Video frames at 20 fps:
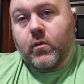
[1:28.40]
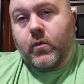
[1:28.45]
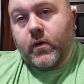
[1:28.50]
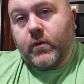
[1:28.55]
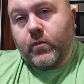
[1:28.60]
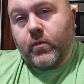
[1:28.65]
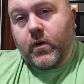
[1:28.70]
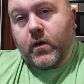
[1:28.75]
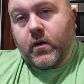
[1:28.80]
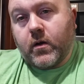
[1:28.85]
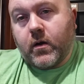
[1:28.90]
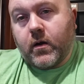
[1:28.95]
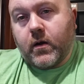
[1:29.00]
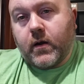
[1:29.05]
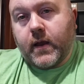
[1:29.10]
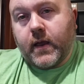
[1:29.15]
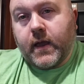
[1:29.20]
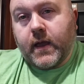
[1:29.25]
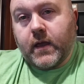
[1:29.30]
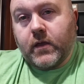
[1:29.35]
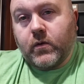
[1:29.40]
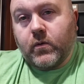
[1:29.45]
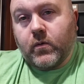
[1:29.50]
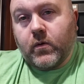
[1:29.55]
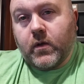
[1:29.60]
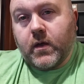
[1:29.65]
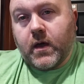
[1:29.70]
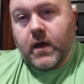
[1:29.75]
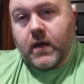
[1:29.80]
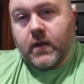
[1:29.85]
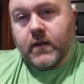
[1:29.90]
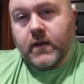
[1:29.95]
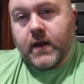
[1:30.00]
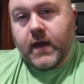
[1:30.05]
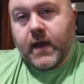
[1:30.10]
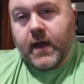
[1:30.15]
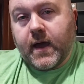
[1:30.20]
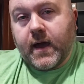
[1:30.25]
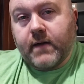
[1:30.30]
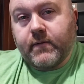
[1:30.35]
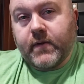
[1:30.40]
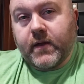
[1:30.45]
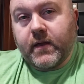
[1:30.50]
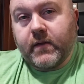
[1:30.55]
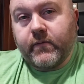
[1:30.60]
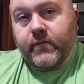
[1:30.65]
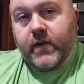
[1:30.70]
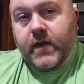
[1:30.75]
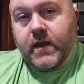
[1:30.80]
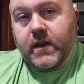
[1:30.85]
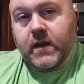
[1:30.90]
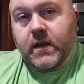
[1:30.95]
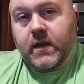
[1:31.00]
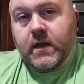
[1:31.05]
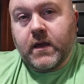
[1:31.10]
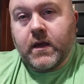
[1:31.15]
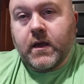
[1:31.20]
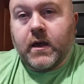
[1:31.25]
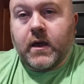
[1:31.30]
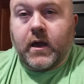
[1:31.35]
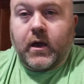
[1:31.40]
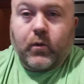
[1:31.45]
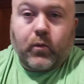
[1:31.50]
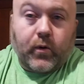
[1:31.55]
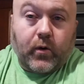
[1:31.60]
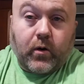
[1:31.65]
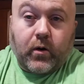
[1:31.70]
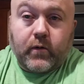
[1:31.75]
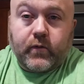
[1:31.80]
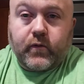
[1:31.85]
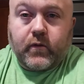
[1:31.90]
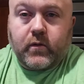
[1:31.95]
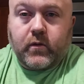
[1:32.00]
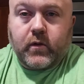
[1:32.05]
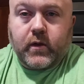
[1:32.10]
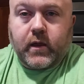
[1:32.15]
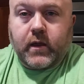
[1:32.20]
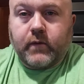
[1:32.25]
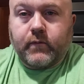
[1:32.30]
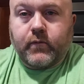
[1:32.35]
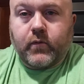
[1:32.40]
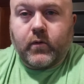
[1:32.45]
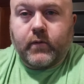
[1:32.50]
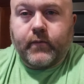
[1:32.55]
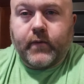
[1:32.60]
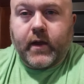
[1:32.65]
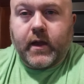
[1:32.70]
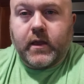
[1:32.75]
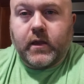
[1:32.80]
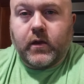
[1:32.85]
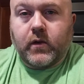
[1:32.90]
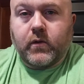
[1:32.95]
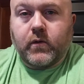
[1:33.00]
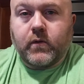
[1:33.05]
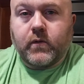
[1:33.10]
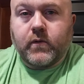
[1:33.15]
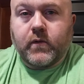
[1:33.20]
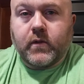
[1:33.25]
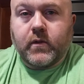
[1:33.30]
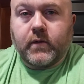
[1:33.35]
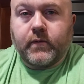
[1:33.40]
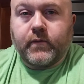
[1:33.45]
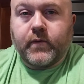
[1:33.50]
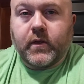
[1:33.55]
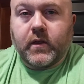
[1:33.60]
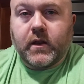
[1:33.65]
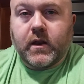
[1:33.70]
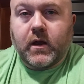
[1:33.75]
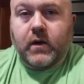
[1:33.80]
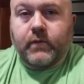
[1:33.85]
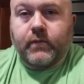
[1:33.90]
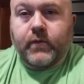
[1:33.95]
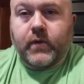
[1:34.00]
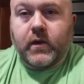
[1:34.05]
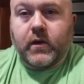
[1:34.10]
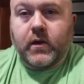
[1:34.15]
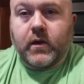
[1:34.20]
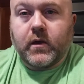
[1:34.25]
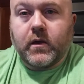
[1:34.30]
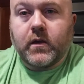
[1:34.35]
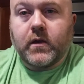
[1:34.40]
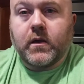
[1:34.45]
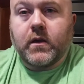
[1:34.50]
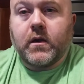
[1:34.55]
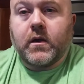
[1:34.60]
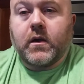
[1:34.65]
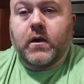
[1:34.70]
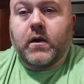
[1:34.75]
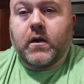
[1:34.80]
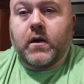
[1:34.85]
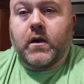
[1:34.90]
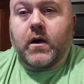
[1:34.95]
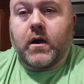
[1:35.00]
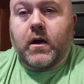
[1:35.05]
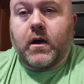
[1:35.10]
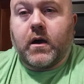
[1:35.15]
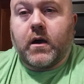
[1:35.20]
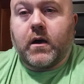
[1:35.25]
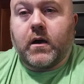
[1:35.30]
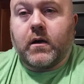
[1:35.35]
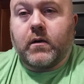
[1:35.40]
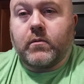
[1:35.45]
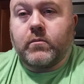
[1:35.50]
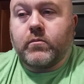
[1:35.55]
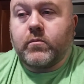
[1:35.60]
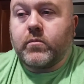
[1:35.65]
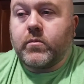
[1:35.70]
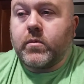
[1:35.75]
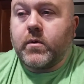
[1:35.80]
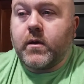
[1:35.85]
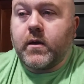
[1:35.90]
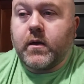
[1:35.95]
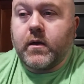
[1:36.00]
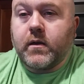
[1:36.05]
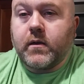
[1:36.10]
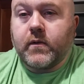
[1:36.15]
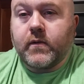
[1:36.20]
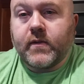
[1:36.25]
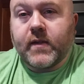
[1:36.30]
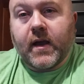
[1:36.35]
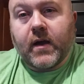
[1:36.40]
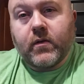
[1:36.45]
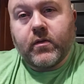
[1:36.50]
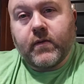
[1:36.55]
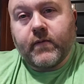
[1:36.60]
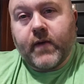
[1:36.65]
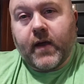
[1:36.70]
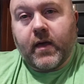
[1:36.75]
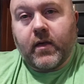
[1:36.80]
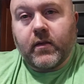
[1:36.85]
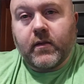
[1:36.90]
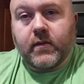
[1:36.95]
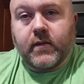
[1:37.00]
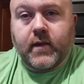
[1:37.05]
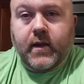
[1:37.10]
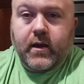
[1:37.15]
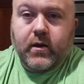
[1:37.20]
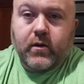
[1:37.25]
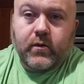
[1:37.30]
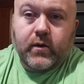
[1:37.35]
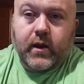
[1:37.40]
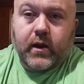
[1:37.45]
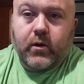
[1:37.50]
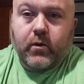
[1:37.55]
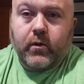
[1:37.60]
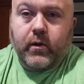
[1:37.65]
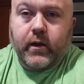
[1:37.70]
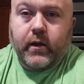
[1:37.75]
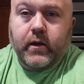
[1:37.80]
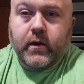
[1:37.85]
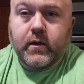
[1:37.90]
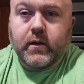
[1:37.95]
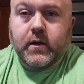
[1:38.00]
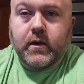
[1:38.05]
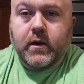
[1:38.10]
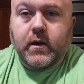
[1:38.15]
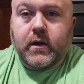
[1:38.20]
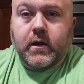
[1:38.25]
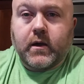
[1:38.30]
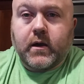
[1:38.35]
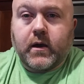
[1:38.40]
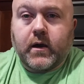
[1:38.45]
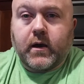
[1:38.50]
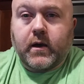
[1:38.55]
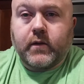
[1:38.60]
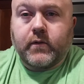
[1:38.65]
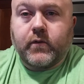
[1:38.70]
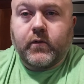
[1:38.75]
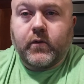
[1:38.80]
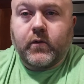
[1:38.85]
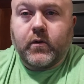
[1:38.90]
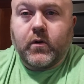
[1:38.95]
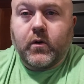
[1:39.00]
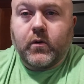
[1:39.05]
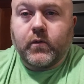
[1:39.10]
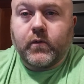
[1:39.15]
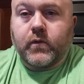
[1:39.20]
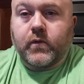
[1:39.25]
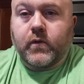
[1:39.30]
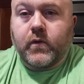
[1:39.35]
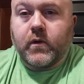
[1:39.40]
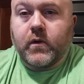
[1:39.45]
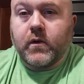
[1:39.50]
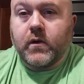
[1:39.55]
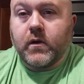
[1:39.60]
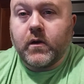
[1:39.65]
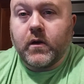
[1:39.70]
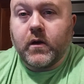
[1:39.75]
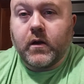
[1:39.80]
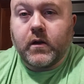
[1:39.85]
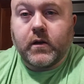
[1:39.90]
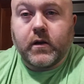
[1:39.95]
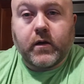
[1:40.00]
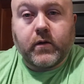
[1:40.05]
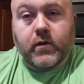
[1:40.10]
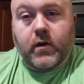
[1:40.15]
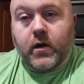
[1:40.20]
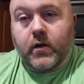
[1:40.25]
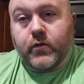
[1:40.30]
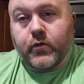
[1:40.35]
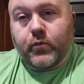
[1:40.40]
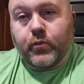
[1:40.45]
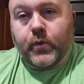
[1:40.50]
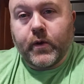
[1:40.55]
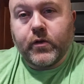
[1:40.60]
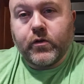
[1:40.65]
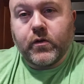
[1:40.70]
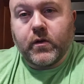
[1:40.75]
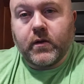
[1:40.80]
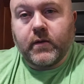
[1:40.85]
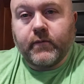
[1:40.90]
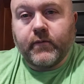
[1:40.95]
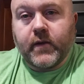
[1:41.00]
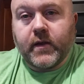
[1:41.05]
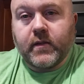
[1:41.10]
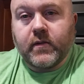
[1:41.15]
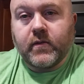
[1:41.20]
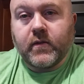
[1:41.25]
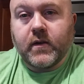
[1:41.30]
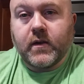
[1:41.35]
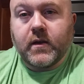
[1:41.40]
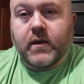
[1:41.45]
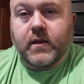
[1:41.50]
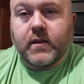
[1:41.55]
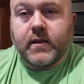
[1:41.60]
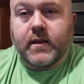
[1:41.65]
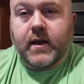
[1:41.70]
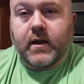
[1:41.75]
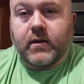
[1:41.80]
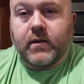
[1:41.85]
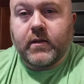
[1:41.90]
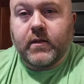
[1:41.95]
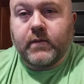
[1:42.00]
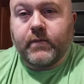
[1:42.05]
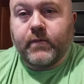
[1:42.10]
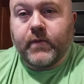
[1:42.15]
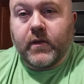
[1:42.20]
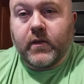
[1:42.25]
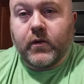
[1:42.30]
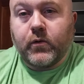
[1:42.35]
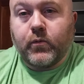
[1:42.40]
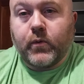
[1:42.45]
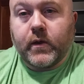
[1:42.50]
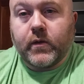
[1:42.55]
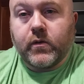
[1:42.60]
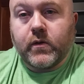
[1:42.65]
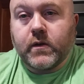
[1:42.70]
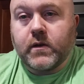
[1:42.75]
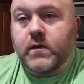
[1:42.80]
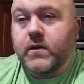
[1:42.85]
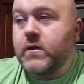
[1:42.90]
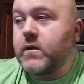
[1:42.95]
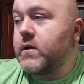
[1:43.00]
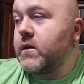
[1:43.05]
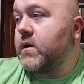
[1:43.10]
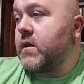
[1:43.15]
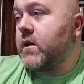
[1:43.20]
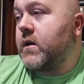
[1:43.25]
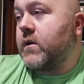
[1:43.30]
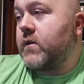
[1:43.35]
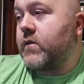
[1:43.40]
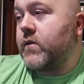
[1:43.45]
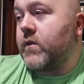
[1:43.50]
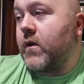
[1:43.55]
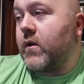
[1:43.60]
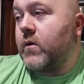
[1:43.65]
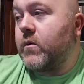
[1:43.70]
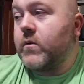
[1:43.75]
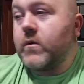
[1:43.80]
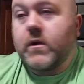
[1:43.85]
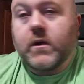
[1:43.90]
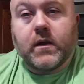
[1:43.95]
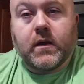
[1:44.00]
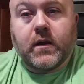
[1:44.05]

we run our annual Holiday Havoc event, and we're also looking for venues in the Philadelphia, uh, south of Allentown area uh, to host another, other regional events down in the Philly region. So